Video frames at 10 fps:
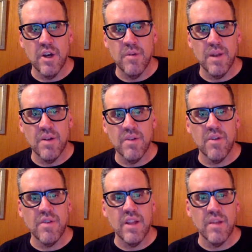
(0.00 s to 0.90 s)
home that are sort
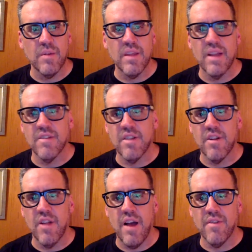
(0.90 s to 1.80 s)
of dealing with the ends of their
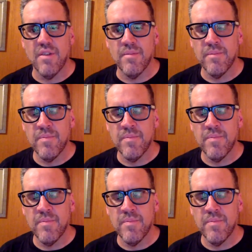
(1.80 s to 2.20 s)
lives, and